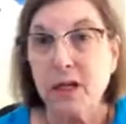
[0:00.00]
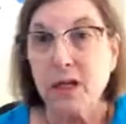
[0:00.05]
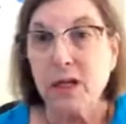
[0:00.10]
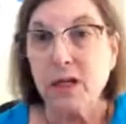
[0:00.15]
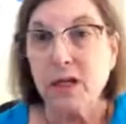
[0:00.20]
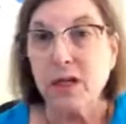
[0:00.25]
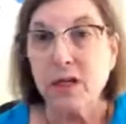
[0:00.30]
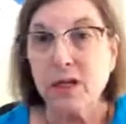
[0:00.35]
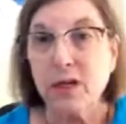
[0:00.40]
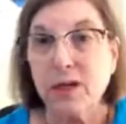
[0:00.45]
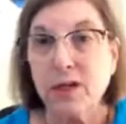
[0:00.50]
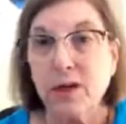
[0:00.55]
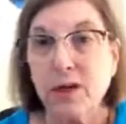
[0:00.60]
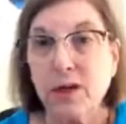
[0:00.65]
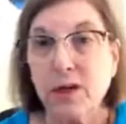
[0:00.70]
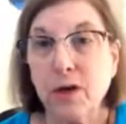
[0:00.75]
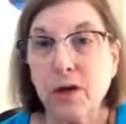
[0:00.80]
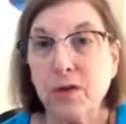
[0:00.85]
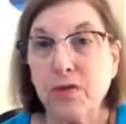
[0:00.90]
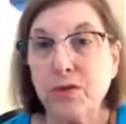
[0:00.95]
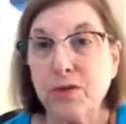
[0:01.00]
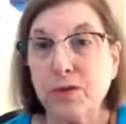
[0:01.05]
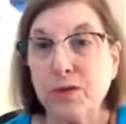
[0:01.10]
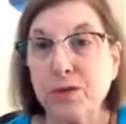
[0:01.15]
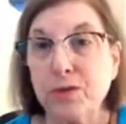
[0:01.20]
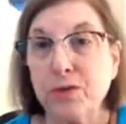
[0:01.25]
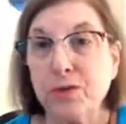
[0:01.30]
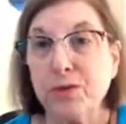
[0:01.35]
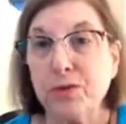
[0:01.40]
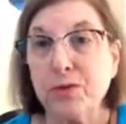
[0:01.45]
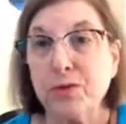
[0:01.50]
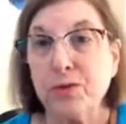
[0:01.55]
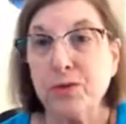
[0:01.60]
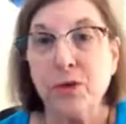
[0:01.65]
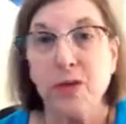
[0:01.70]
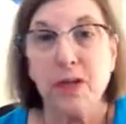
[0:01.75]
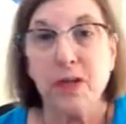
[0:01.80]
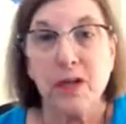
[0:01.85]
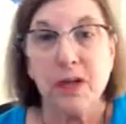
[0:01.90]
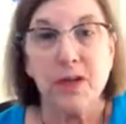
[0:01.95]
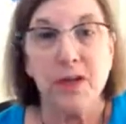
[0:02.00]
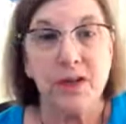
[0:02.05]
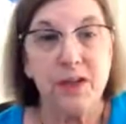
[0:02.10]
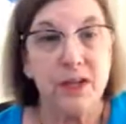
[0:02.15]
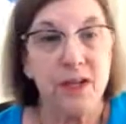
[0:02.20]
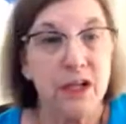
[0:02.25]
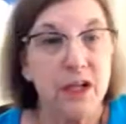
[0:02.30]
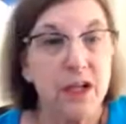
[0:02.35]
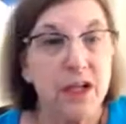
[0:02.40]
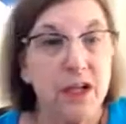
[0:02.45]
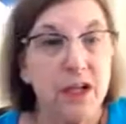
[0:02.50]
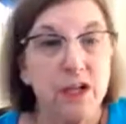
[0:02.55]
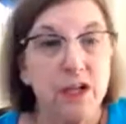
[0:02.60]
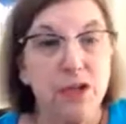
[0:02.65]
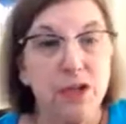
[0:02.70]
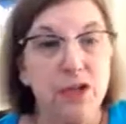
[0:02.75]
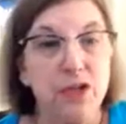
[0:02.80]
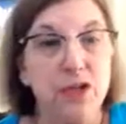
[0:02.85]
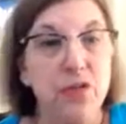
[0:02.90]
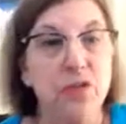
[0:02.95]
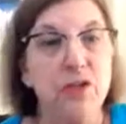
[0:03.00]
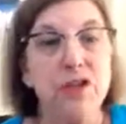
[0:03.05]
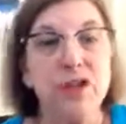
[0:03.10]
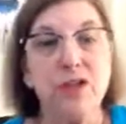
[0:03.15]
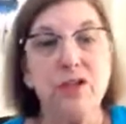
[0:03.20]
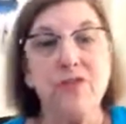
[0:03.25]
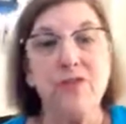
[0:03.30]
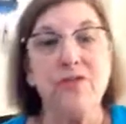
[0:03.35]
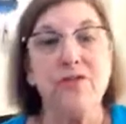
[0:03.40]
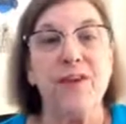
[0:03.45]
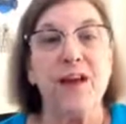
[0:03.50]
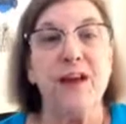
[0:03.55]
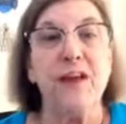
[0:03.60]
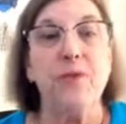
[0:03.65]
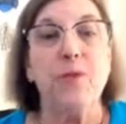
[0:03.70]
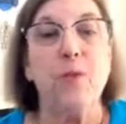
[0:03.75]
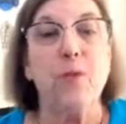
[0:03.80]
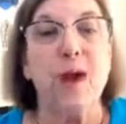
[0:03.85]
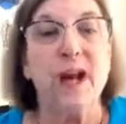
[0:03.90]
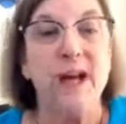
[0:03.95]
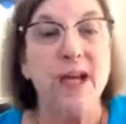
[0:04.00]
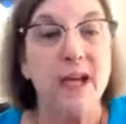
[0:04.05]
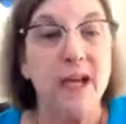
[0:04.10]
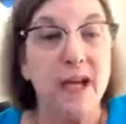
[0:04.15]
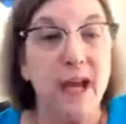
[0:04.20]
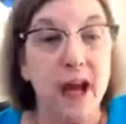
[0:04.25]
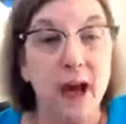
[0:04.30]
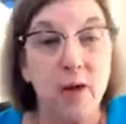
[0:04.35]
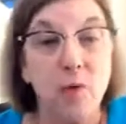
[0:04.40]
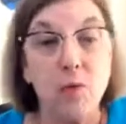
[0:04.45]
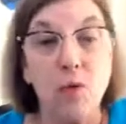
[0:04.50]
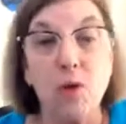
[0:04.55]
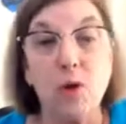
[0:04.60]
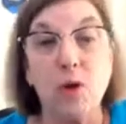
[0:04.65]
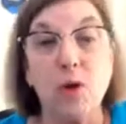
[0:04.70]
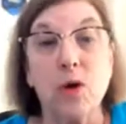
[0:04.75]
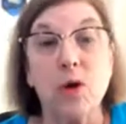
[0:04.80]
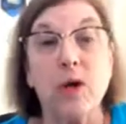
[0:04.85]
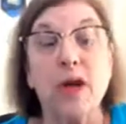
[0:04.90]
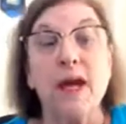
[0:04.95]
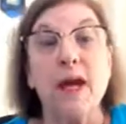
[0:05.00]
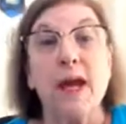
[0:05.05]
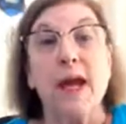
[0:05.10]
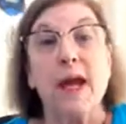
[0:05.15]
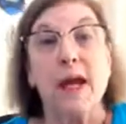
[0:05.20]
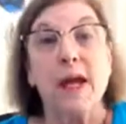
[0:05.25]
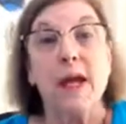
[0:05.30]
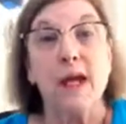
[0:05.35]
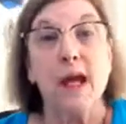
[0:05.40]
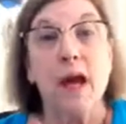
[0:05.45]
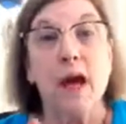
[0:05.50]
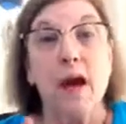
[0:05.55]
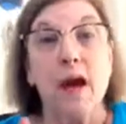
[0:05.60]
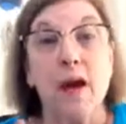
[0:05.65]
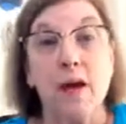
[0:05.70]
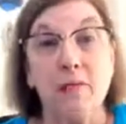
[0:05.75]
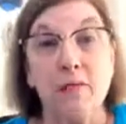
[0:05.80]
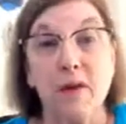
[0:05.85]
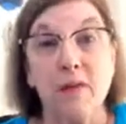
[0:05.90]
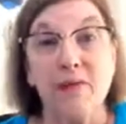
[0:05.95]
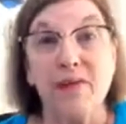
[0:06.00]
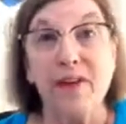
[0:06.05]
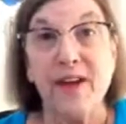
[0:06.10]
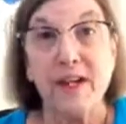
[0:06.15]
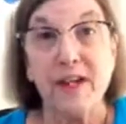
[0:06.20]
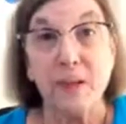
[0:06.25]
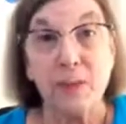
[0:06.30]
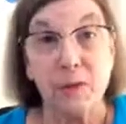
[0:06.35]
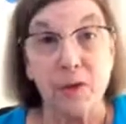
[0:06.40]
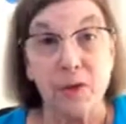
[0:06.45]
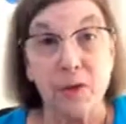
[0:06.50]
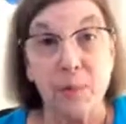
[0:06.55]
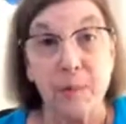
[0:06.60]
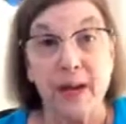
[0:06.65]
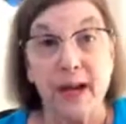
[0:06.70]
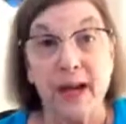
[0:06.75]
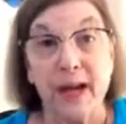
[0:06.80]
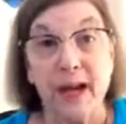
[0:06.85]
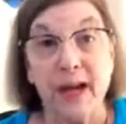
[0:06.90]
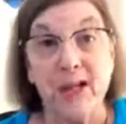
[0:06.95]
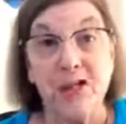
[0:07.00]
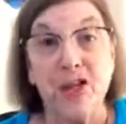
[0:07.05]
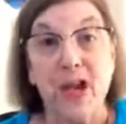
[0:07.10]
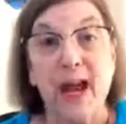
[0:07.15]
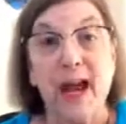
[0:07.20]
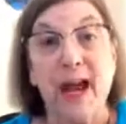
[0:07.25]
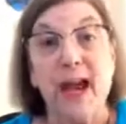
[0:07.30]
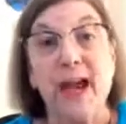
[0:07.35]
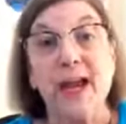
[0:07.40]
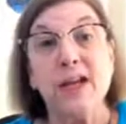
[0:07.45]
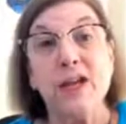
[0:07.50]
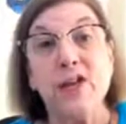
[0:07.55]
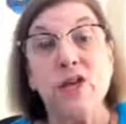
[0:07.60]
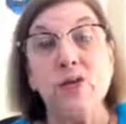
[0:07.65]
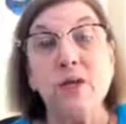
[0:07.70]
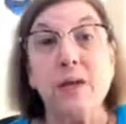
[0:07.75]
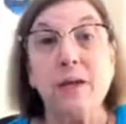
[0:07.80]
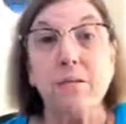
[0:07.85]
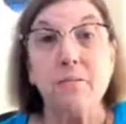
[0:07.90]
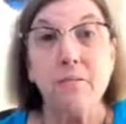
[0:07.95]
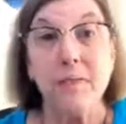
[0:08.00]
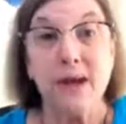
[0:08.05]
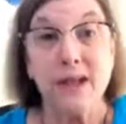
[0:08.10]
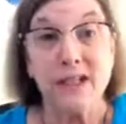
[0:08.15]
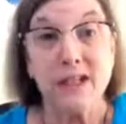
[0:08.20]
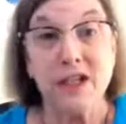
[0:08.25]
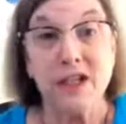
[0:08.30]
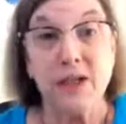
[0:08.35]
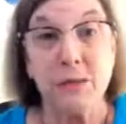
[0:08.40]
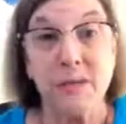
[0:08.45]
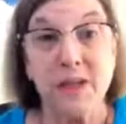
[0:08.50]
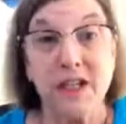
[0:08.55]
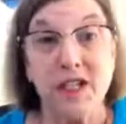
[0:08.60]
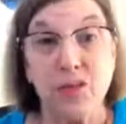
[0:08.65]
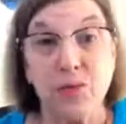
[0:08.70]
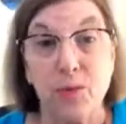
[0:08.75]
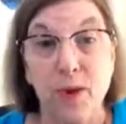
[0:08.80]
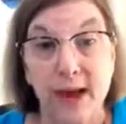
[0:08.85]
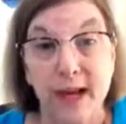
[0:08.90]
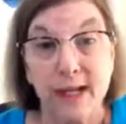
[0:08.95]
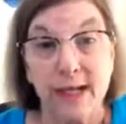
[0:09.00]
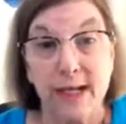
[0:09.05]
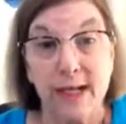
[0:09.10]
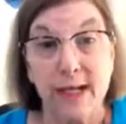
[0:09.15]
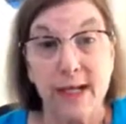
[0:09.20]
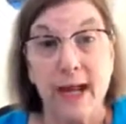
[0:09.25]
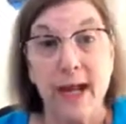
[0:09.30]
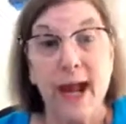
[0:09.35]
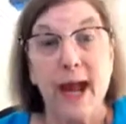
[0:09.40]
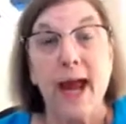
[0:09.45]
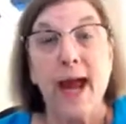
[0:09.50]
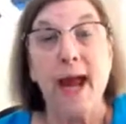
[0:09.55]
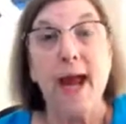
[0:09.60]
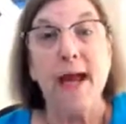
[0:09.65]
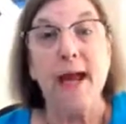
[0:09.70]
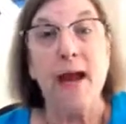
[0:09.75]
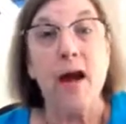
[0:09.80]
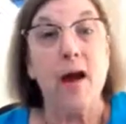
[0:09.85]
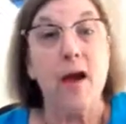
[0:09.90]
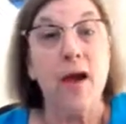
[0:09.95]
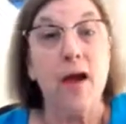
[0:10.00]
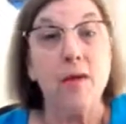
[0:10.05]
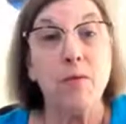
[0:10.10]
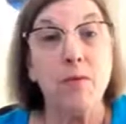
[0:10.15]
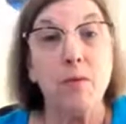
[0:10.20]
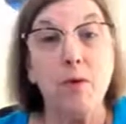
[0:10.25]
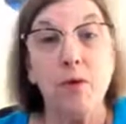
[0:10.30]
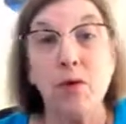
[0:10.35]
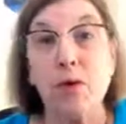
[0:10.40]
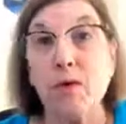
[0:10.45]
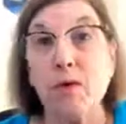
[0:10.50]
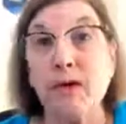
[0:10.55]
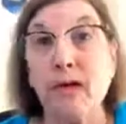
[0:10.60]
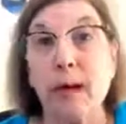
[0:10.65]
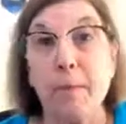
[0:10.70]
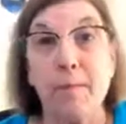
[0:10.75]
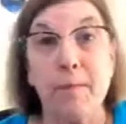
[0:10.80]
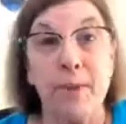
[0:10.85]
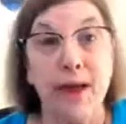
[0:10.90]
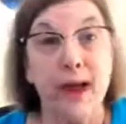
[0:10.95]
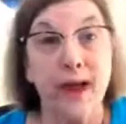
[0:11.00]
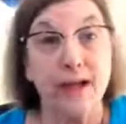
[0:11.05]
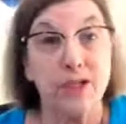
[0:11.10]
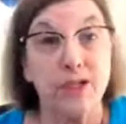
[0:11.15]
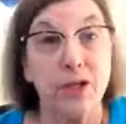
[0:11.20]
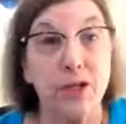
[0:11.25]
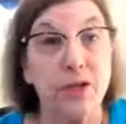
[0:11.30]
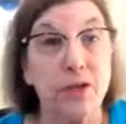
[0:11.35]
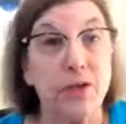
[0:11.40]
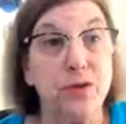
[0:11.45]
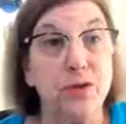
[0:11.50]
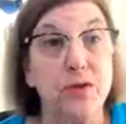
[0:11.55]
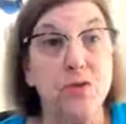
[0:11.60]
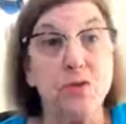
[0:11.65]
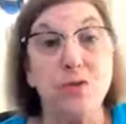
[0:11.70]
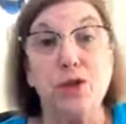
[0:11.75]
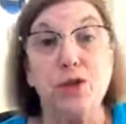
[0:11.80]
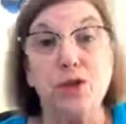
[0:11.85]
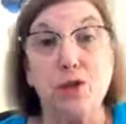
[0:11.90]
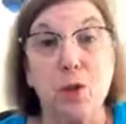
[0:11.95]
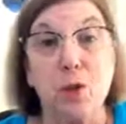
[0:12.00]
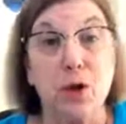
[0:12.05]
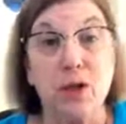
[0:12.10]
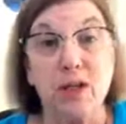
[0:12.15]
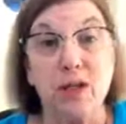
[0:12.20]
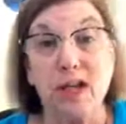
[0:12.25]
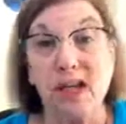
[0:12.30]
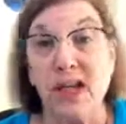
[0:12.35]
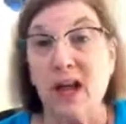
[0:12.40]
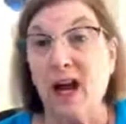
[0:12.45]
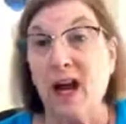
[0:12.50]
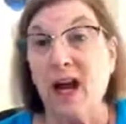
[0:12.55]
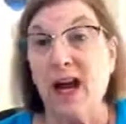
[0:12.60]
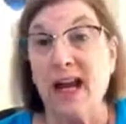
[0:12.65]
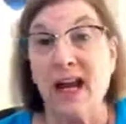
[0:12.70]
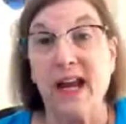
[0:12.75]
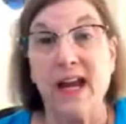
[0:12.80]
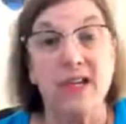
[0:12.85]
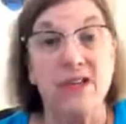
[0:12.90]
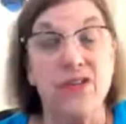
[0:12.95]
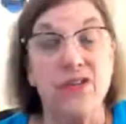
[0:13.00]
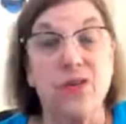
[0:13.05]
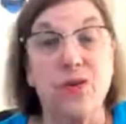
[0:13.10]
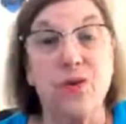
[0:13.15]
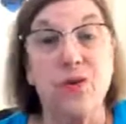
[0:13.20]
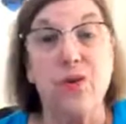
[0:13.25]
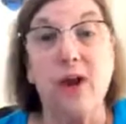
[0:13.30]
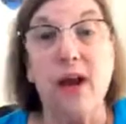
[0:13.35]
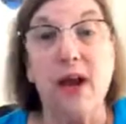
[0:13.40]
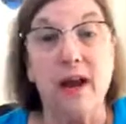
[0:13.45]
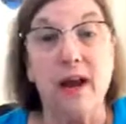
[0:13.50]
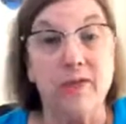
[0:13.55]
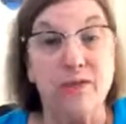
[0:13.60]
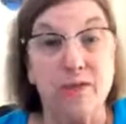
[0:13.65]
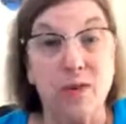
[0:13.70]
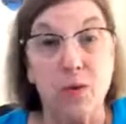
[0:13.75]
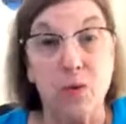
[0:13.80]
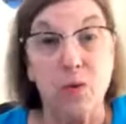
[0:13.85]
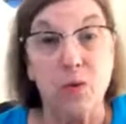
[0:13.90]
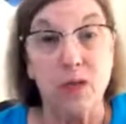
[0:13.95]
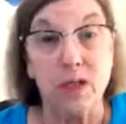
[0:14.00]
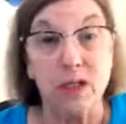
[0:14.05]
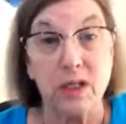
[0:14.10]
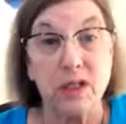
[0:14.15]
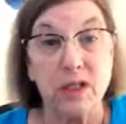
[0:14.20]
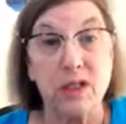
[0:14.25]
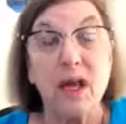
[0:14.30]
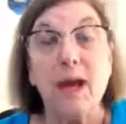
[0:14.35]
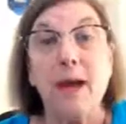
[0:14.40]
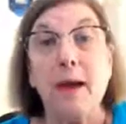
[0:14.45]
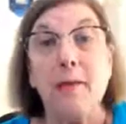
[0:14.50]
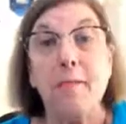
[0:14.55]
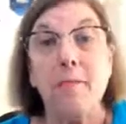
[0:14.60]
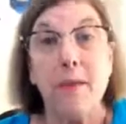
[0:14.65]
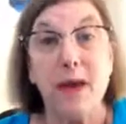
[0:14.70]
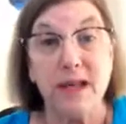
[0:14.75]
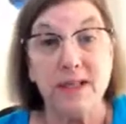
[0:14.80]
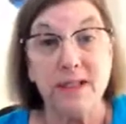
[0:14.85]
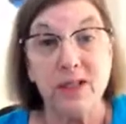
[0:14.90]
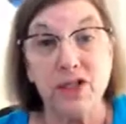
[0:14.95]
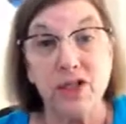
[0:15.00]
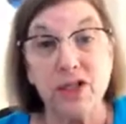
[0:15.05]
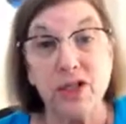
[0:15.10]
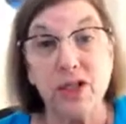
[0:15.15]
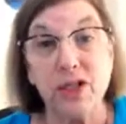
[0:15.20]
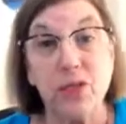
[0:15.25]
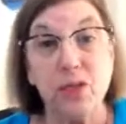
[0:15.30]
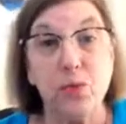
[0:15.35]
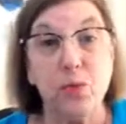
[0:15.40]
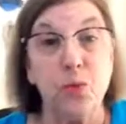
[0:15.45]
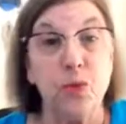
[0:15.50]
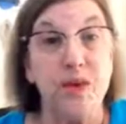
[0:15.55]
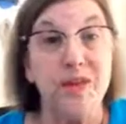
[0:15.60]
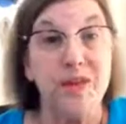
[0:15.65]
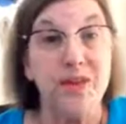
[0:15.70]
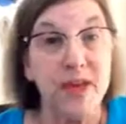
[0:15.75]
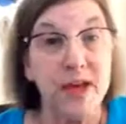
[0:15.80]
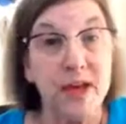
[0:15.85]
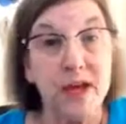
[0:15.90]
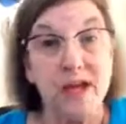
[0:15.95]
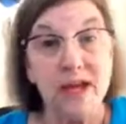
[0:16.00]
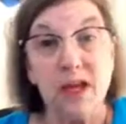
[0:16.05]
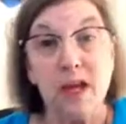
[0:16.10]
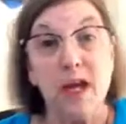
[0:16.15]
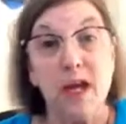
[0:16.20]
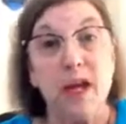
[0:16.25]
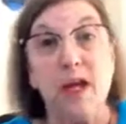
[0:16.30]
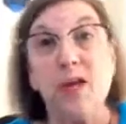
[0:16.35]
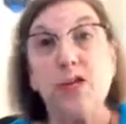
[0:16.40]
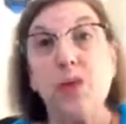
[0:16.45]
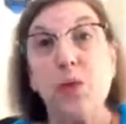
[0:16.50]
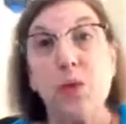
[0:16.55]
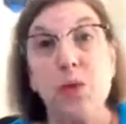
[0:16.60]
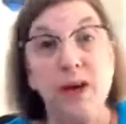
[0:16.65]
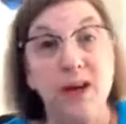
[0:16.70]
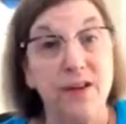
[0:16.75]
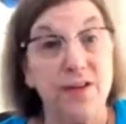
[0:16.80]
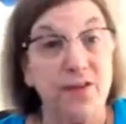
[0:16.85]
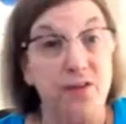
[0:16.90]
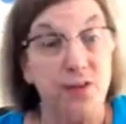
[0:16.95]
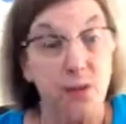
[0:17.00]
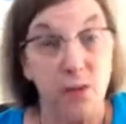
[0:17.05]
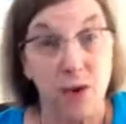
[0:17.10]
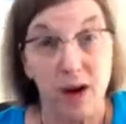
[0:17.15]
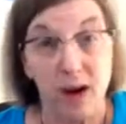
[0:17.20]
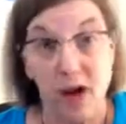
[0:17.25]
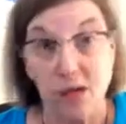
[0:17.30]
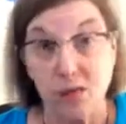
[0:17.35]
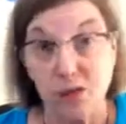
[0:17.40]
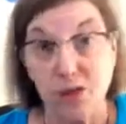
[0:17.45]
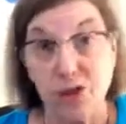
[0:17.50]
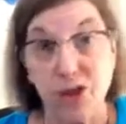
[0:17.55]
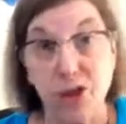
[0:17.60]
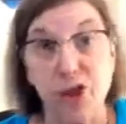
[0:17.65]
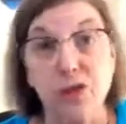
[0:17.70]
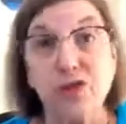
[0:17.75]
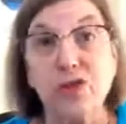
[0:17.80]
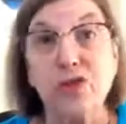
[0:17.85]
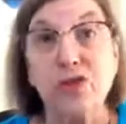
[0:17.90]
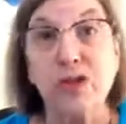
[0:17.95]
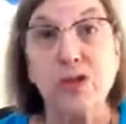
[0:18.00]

You can go to the Jewish Interfaith Wedding Network Facebook page, and you can message me directly, and I will get back to you shortly. I answer everyone's messages within 24 hours, usually